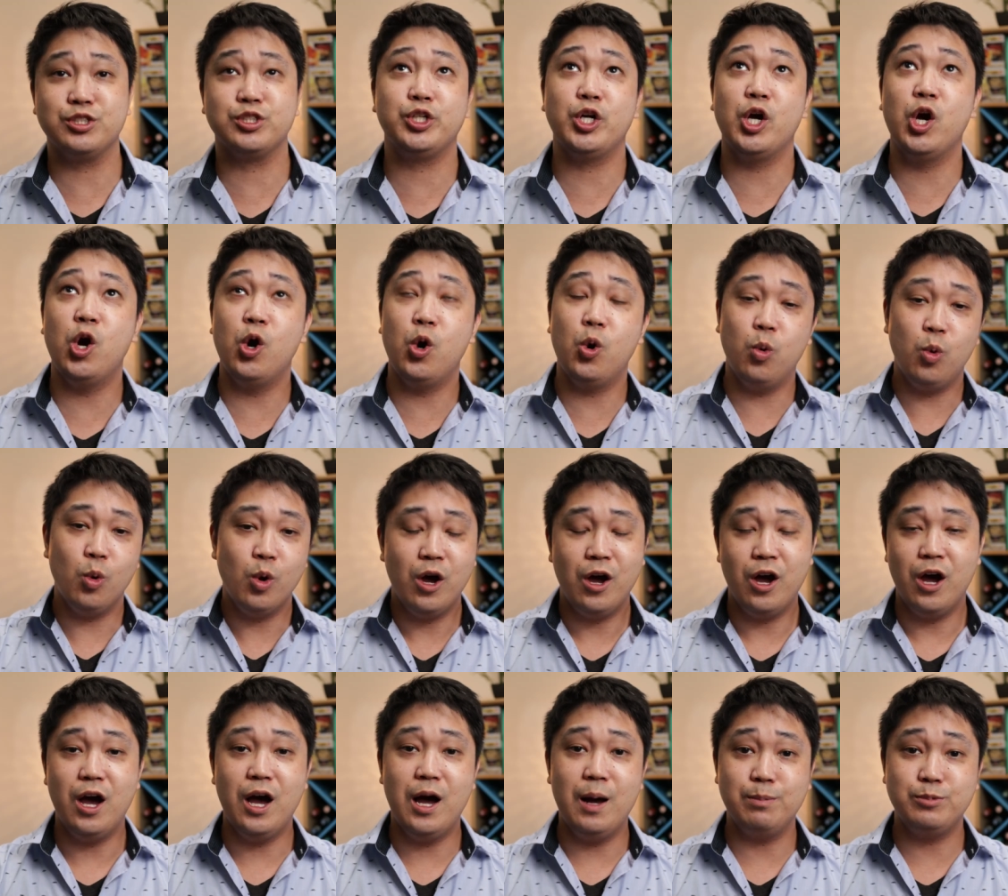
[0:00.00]
just go
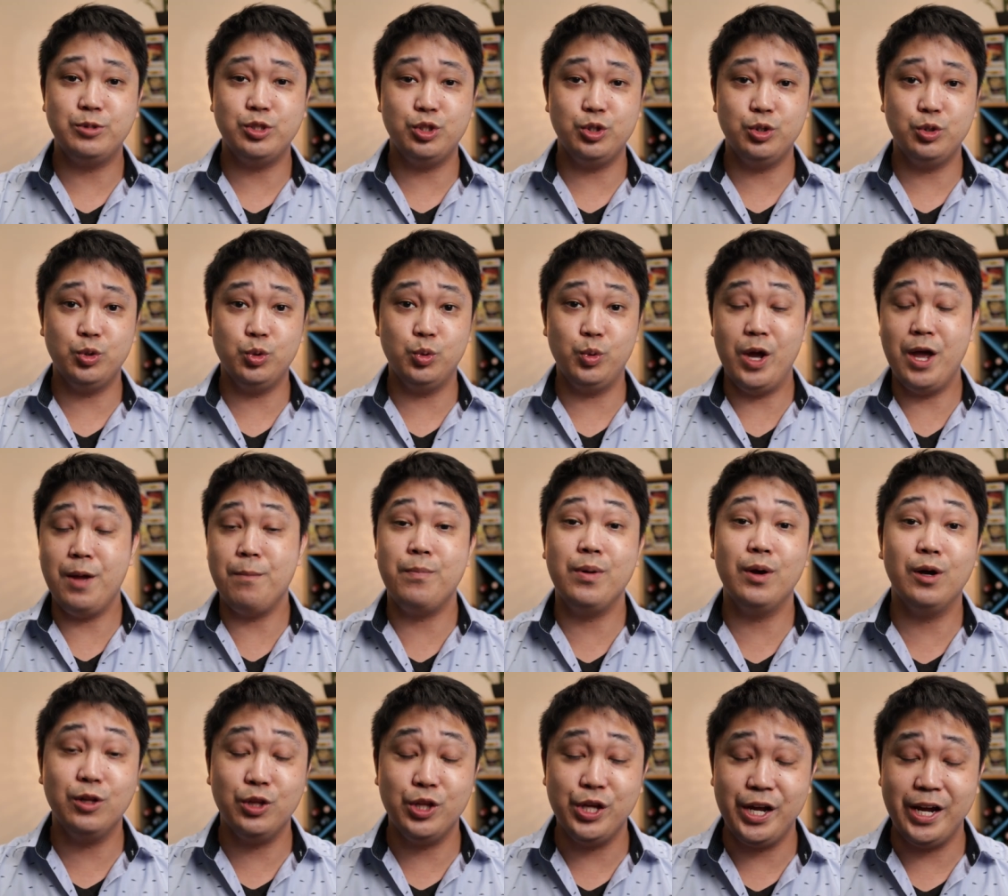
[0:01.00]
up to a
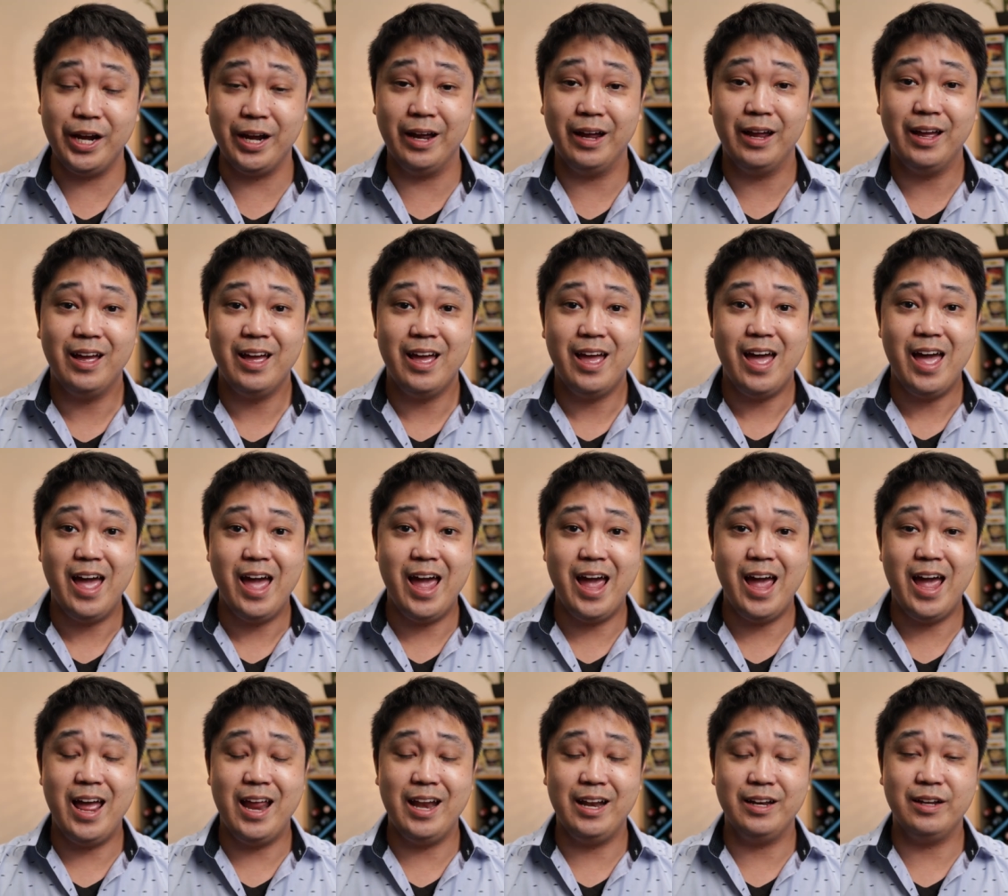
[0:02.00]
building
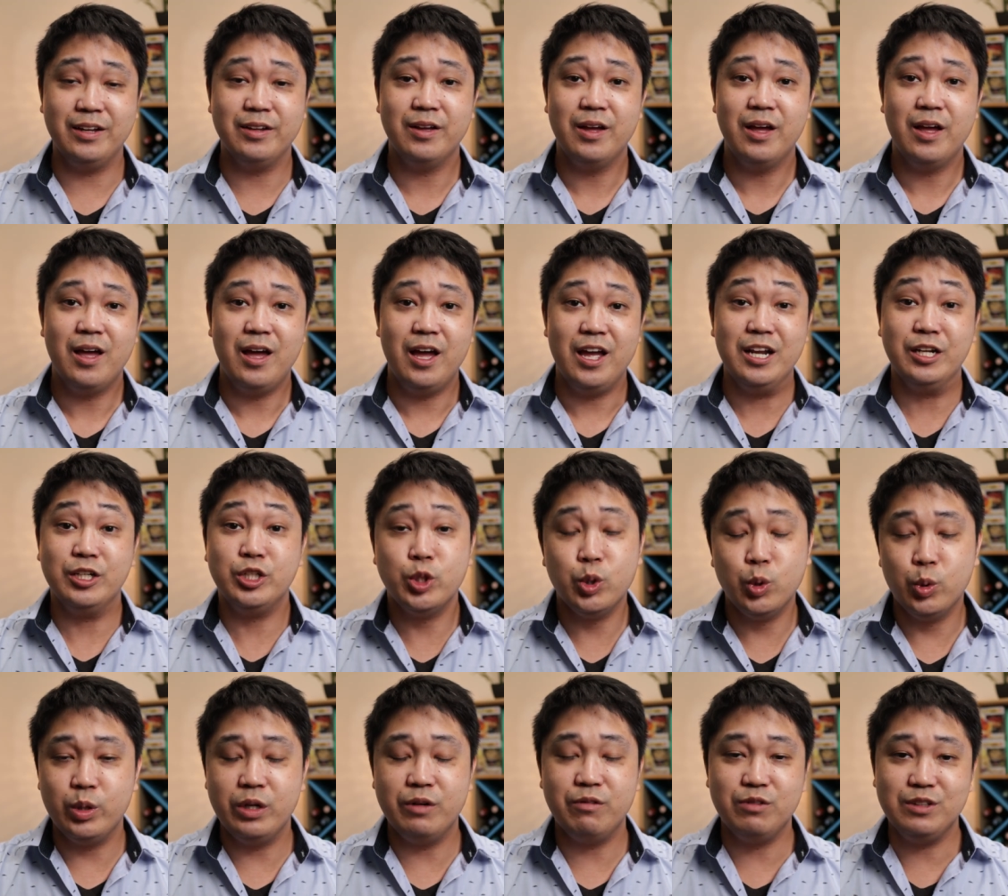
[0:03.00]
and
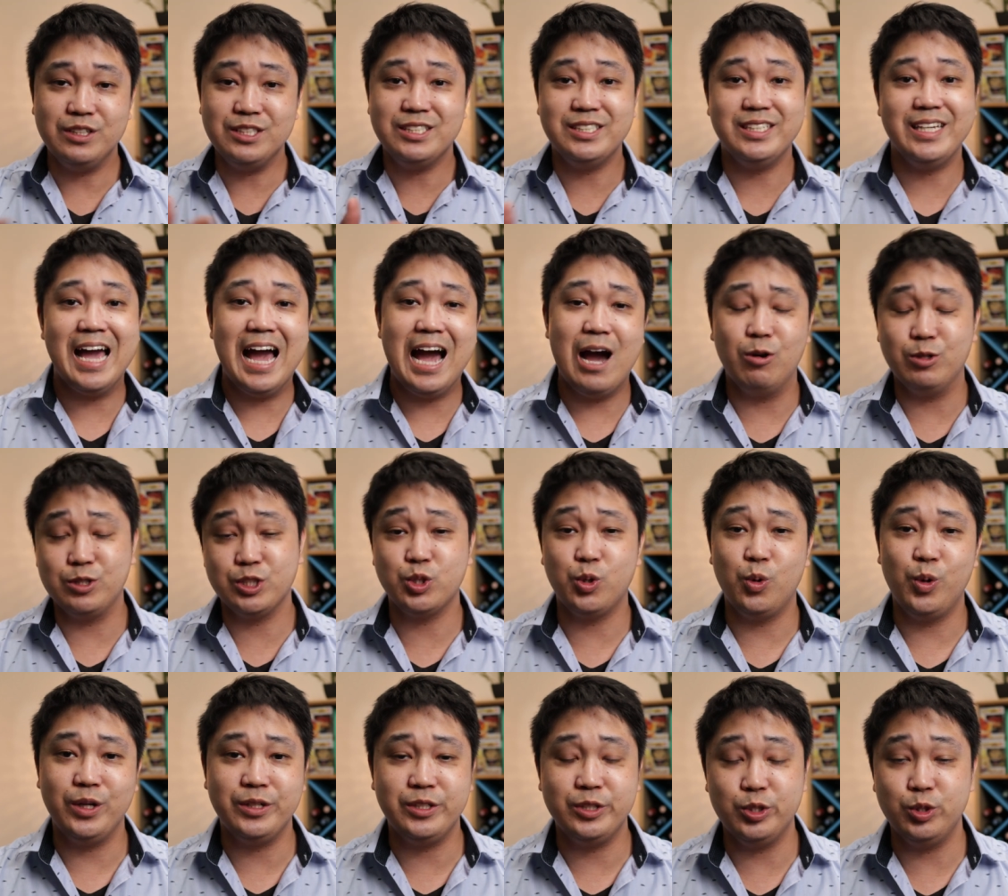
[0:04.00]
intuitively see how it's
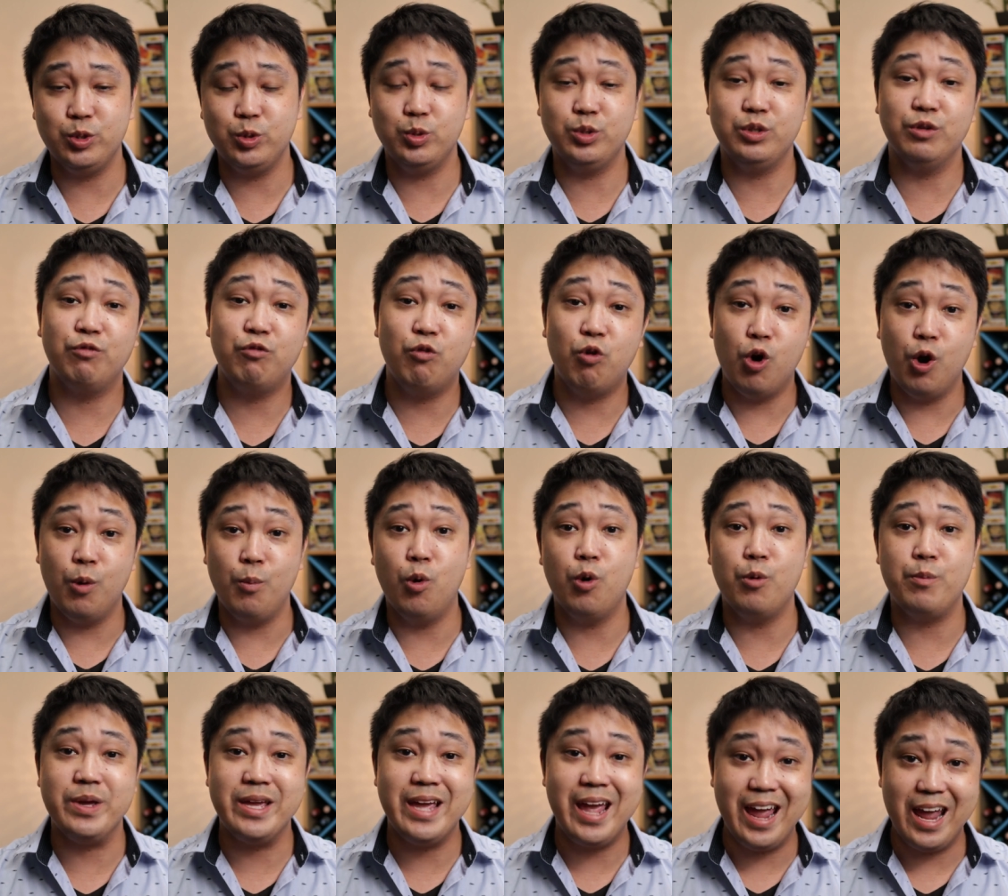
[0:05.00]
going to deform
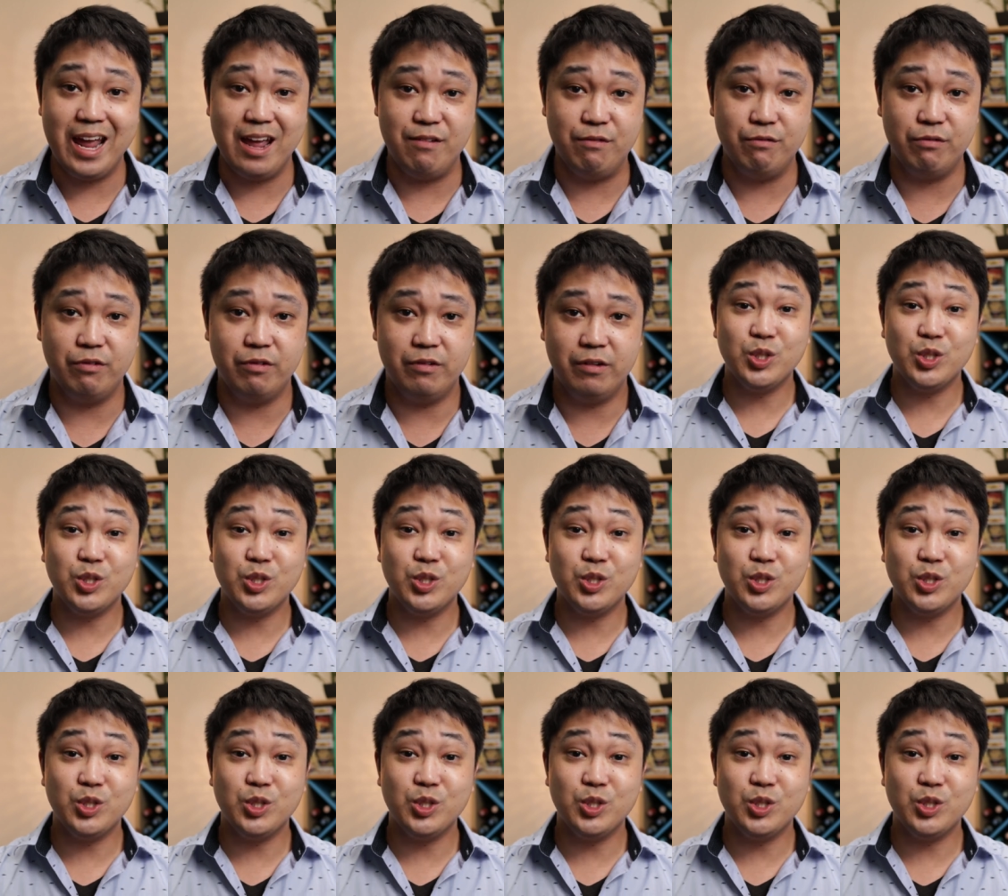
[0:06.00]
or behave.